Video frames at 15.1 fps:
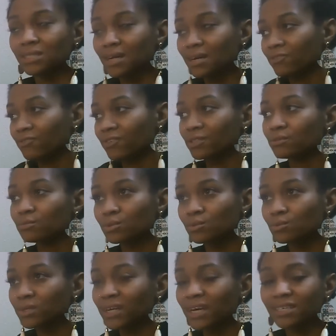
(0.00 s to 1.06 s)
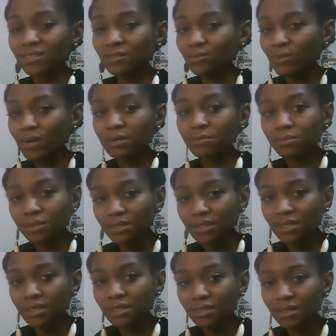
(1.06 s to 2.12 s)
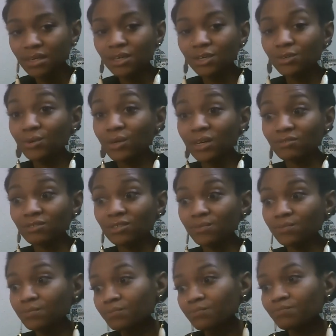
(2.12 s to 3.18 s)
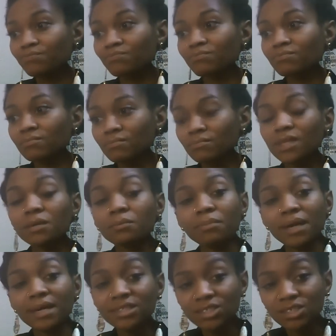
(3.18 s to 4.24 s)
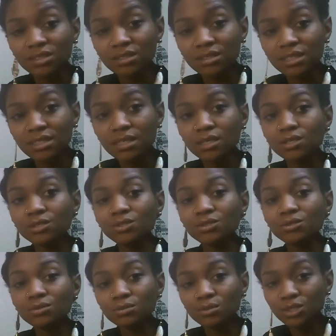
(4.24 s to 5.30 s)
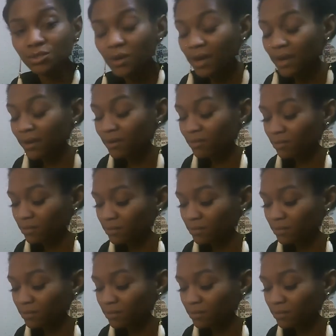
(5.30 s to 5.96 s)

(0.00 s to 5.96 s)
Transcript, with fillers: not available, what hasn't ripened yet. You have to patience. Use what you have.